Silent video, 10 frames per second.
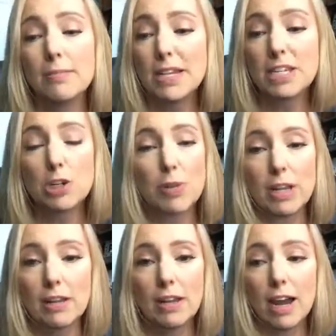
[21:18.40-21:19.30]
message
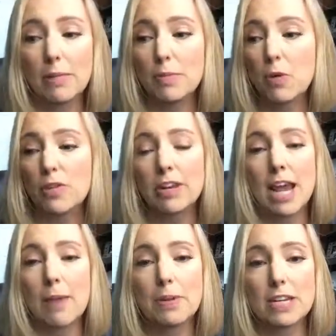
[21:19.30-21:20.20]
me. I'd be more than
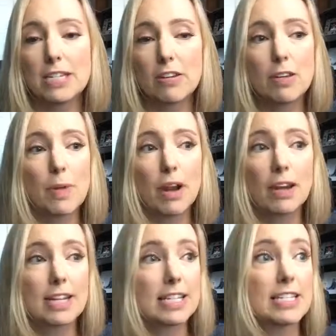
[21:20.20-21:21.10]
happy to tell you about
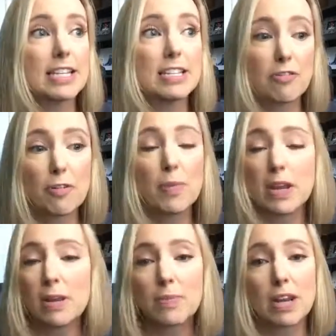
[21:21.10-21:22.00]
it because it's a different
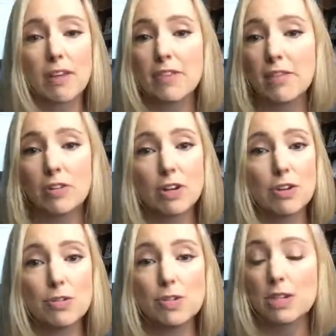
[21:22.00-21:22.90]
makeup than I've ever
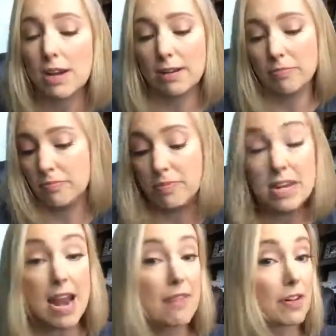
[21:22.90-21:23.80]
used. I
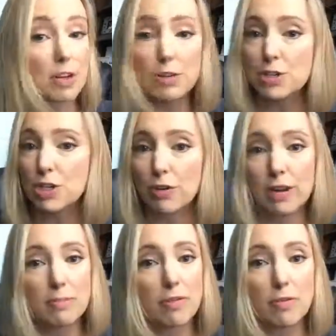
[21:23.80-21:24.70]
never used
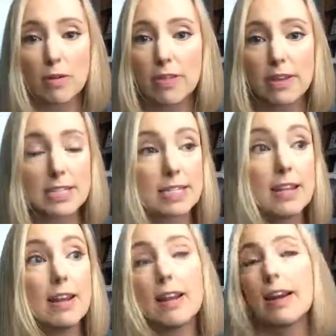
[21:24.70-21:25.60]
cream before this,
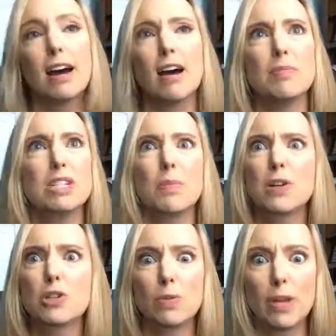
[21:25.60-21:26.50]

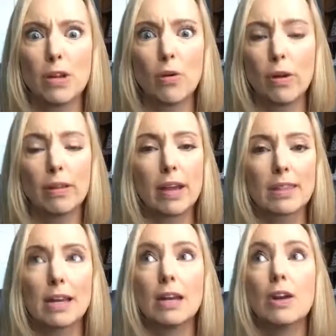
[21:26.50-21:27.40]
especially being oily. I
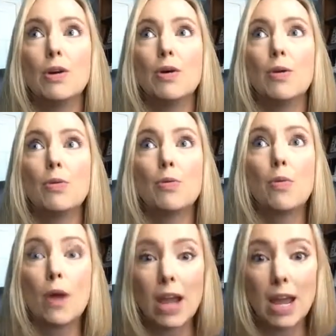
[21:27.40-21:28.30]
thought, no
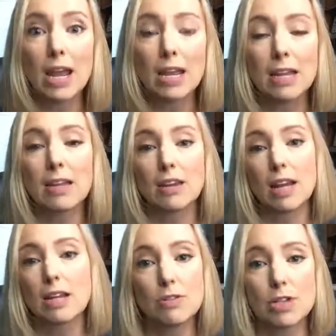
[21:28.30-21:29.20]
way could
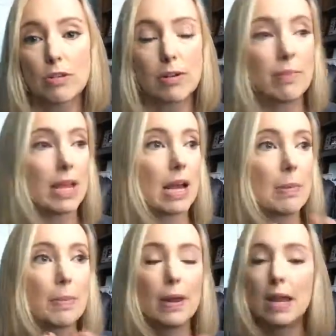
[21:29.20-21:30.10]
I use a cream
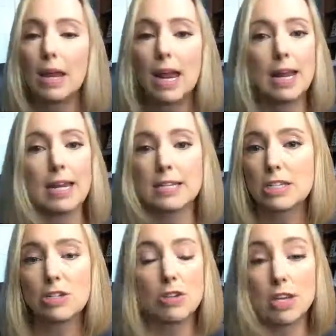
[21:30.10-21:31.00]
makeup. And
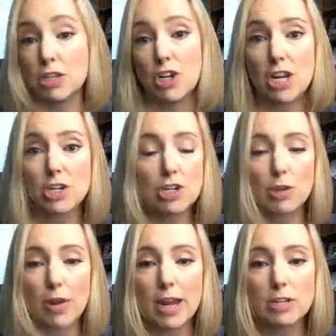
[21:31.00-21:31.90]
it's changed
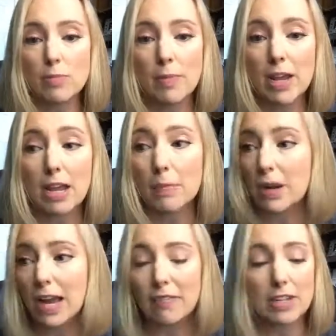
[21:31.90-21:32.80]
the way I do my makeup,
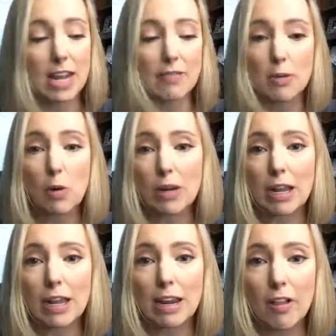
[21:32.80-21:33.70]
and I have to, every
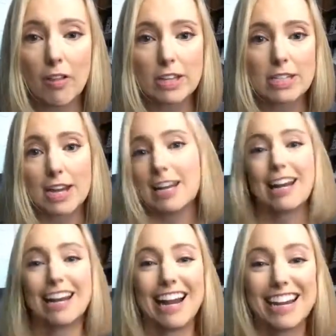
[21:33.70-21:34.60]
morning I get all excited.
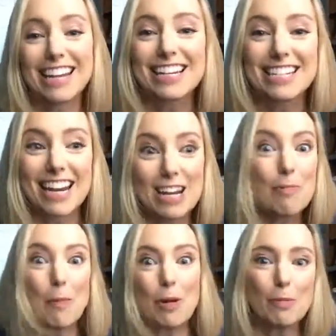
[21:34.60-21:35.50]
I get excited
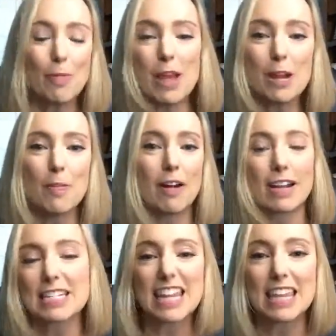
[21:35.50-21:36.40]
about putting my makeup on
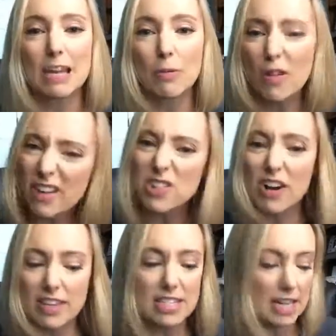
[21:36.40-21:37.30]
because I think, well, I'll
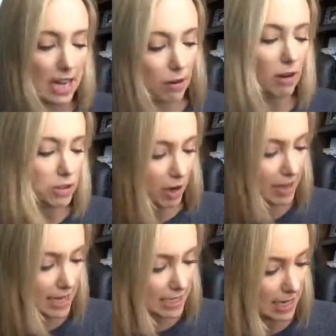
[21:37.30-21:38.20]
try this today or I'll try
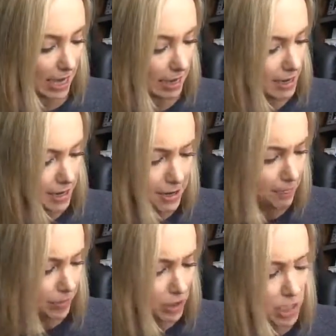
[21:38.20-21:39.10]
that today.
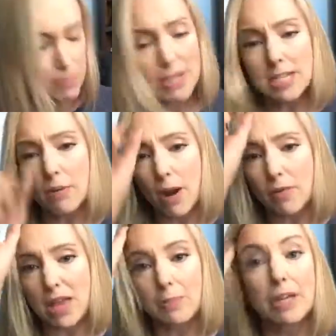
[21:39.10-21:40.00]
Just messing around
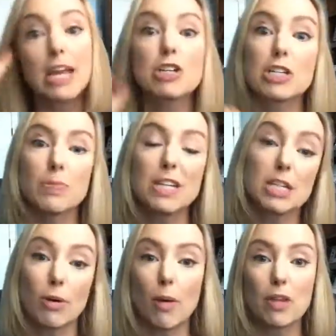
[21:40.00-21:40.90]
with applications,
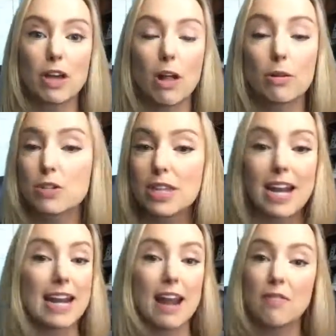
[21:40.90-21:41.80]
messing around with colors that
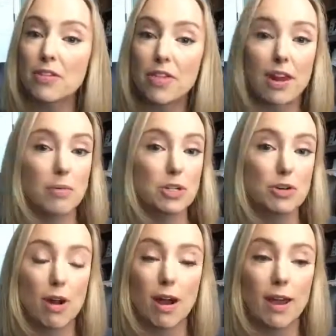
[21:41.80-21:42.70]
I never thought I would
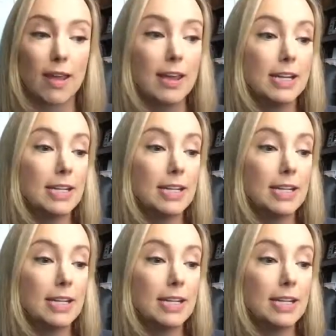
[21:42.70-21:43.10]
try,